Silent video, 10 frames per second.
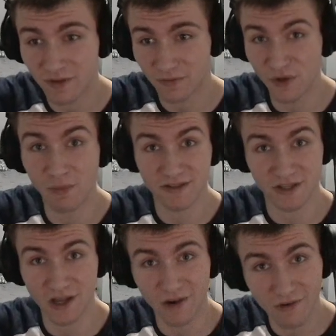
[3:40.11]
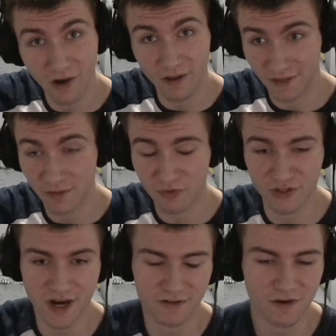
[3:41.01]
few months ago on the
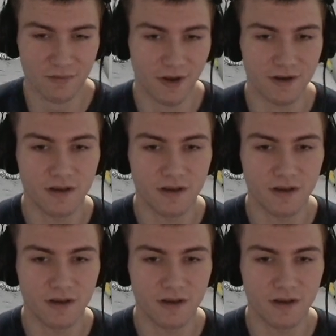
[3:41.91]
projector, but